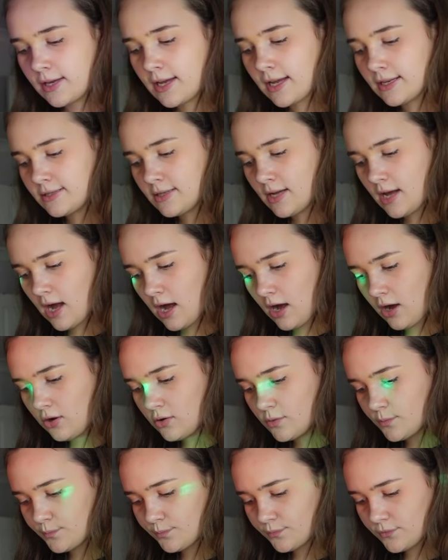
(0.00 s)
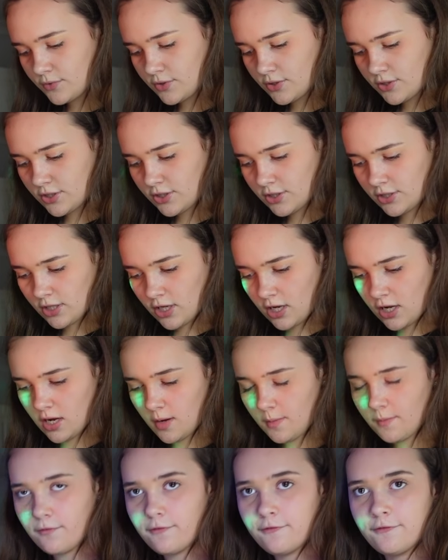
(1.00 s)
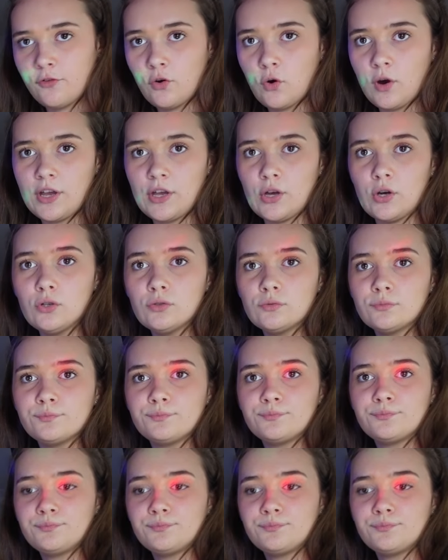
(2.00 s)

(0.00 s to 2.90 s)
get out some foil,